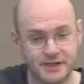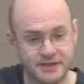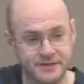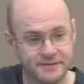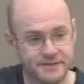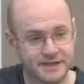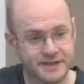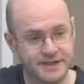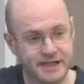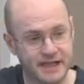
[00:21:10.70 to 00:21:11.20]
of
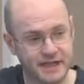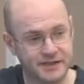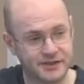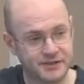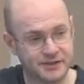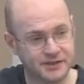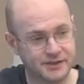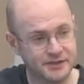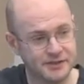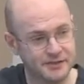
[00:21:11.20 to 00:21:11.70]

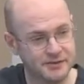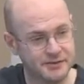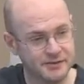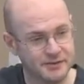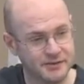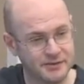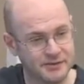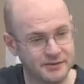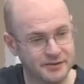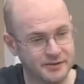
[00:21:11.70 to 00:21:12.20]
detection
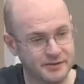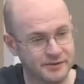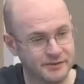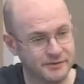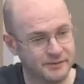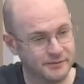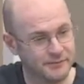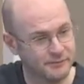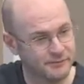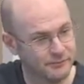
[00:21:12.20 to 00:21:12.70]

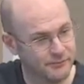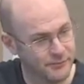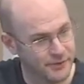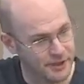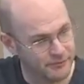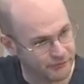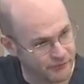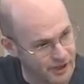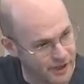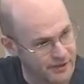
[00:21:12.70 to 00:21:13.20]

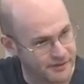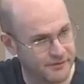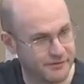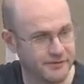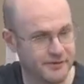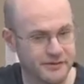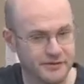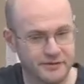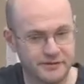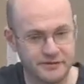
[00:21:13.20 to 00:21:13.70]
rather
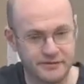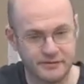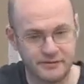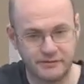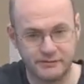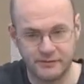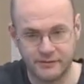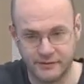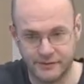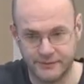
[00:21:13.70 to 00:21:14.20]
than
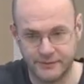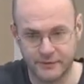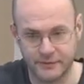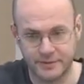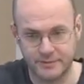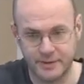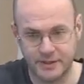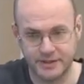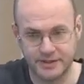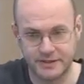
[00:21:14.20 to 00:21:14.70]
the false
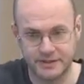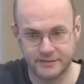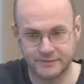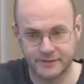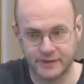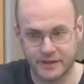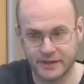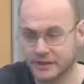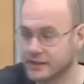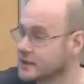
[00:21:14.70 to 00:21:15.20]
positive
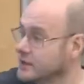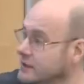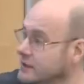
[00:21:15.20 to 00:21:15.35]
rate.